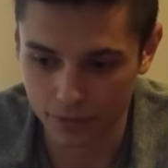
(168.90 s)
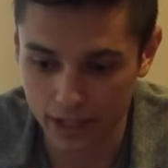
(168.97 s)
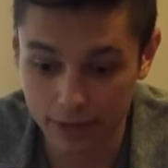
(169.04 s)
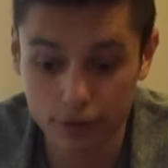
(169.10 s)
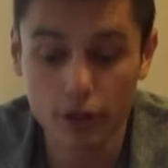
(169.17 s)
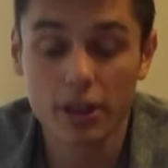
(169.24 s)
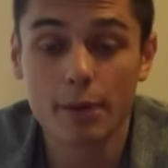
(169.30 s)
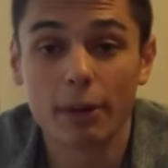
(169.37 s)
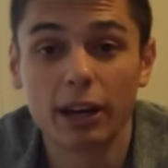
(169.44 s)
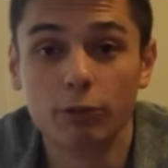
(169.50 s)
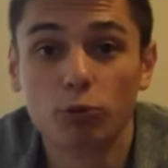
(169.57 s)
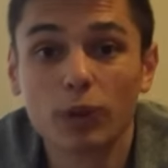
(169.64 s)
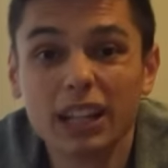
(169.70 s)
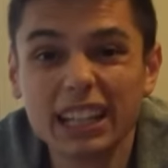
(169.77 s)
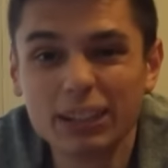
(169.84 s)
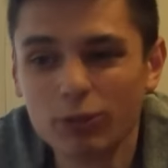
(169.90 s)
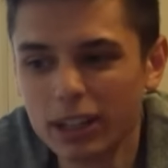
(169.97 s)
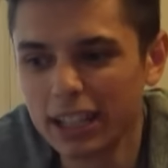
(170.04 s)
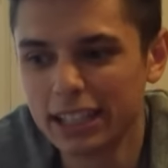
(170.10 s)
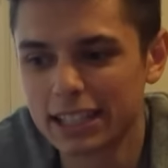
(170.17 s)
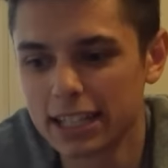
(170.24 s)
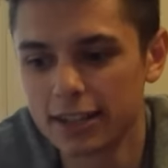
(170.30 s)
even though they might really,
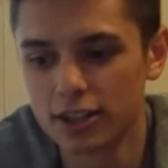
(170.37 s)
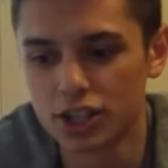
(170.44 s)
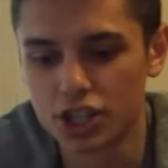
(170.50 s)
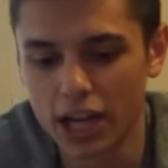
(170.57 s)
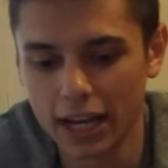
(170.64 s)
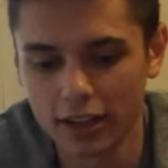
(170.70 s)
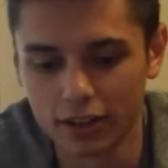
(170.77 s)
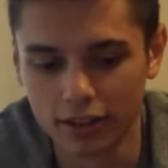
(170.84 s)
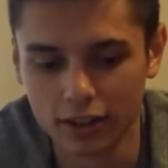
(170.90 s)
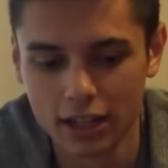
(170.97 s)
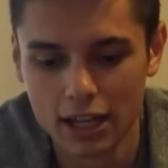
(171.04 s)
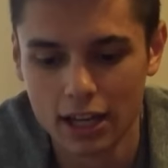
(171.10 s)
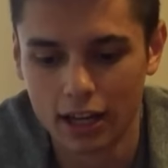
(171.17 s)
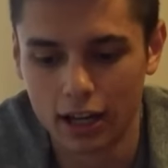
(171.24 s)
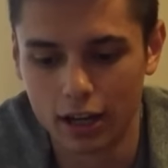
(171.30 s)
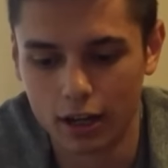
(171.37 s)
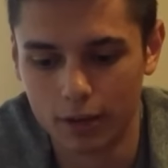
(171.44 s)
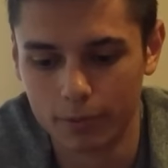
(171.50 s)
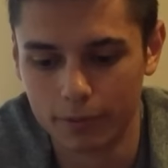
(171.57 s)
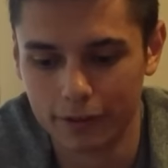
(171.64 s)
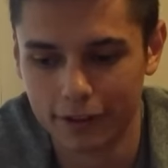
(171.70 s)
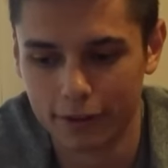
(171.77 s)
really dig your channel.
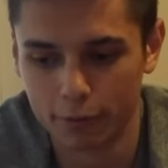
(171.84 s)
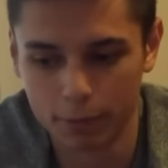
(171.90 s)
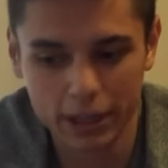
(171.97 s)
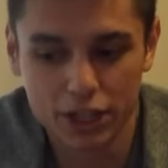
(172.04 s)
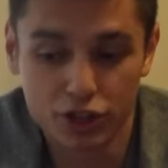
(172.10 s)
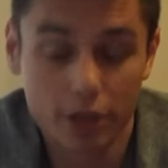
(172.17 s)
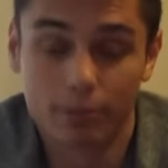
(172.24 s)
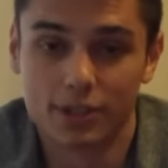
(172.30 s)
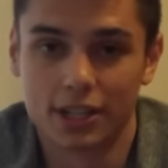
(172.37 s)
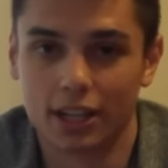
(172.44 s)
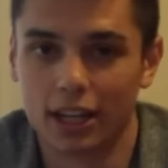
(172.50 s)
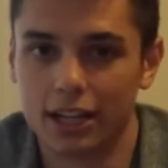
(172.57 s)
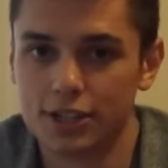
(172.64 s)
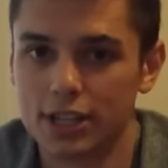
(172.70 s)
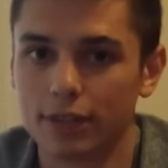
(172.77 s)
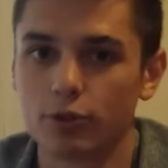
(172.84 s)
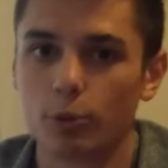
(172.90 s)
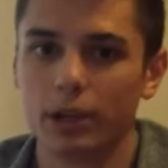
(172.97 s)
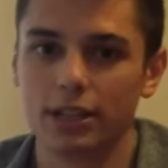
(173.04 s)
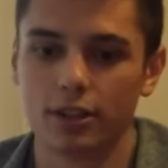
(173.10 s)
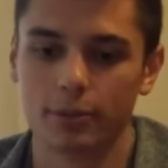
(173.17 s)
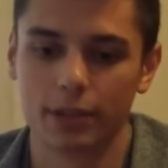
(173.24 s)
The big streamer's online, so you have to
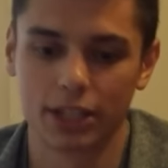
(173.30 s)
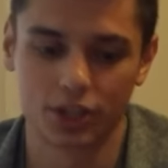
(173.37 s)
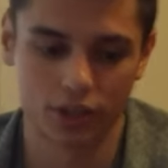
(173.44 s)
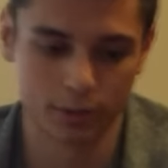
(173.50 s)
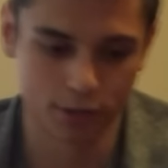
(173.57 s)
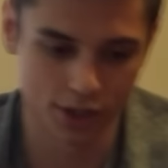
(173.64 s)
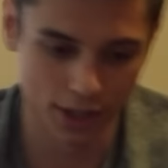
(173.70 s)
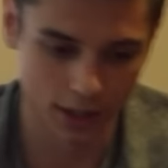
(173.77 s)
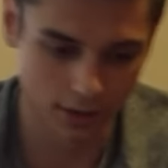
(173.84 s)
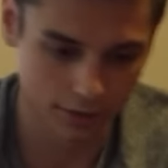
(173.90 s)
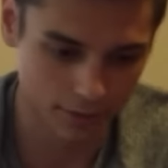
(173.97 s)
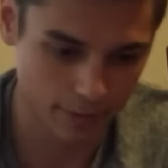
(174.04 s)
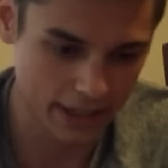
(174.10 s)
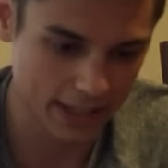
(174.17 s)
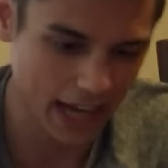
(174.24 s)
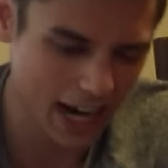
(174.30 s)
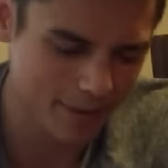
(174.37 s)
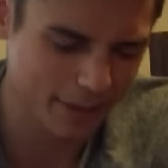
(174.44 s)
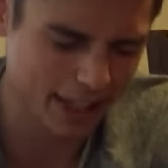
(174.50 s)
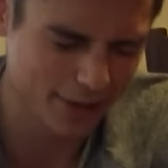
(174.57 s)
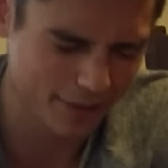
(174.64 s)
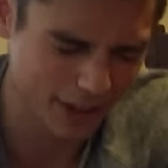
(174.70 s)
wait till the big streamer's off.
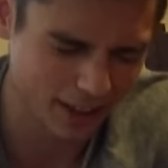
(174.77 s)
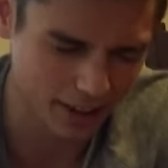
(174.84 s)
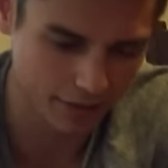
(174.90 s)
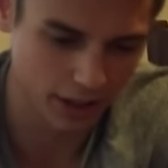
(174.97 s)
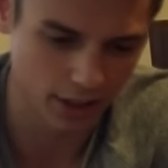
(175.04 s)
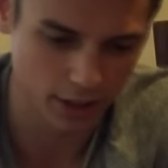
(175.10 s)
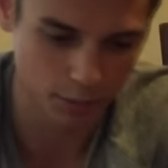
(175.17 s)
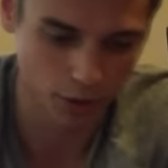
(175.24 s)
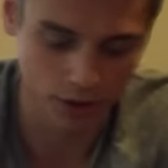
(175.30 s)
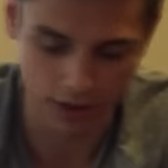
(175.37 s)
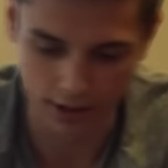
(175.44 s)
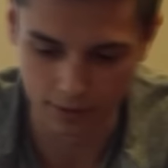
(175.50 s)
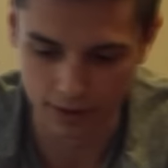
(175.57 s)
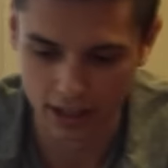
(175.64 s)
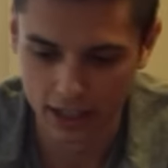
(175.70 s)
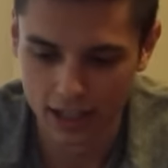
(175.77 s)
Timing is very, very important.